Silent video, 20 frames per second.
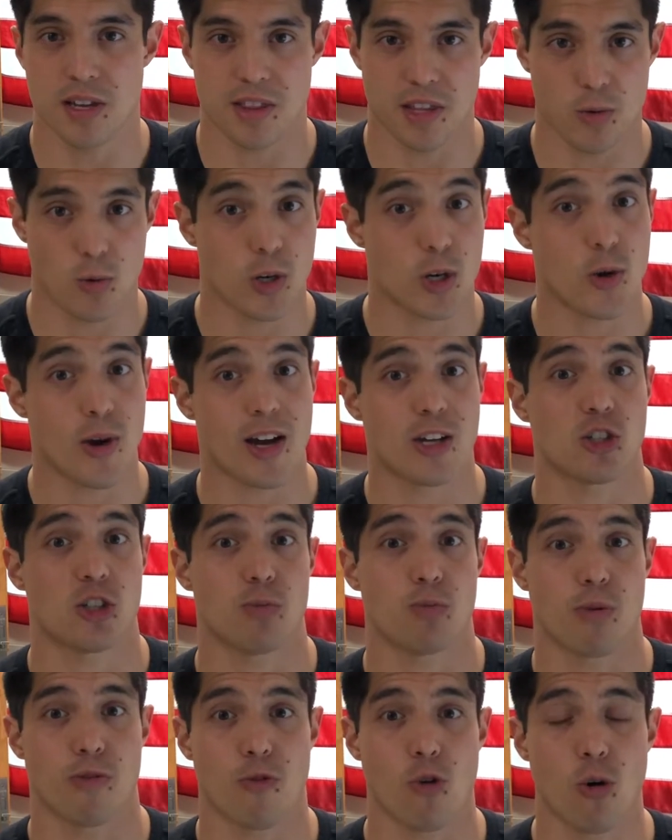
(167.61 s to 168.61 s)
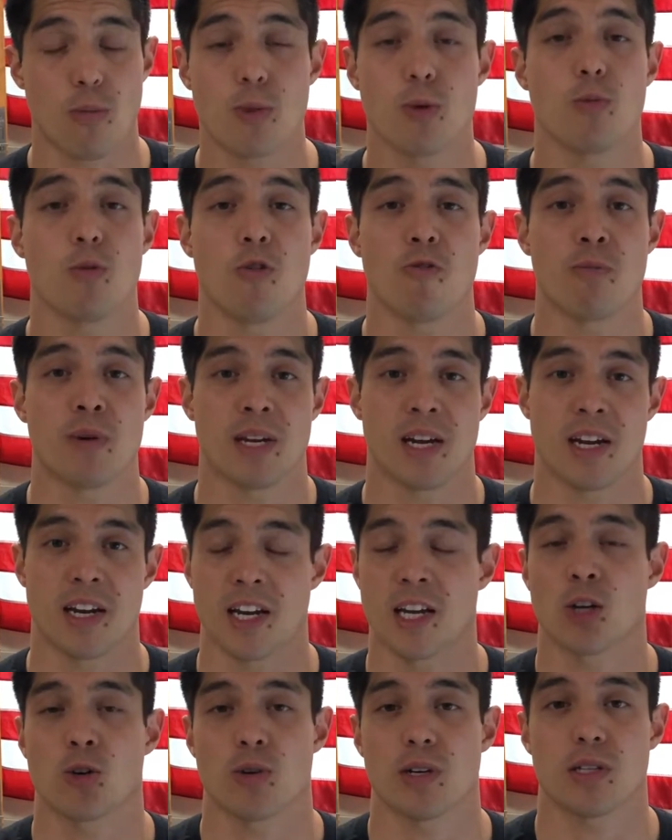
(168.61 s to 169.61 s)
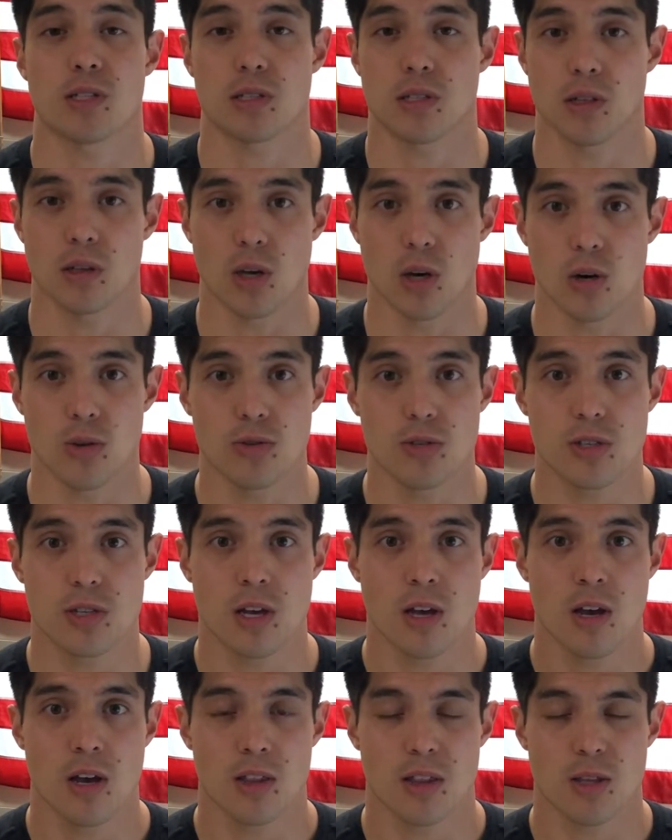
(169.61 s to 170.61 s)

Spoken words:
and then when you actually perform the movement and increase the loads,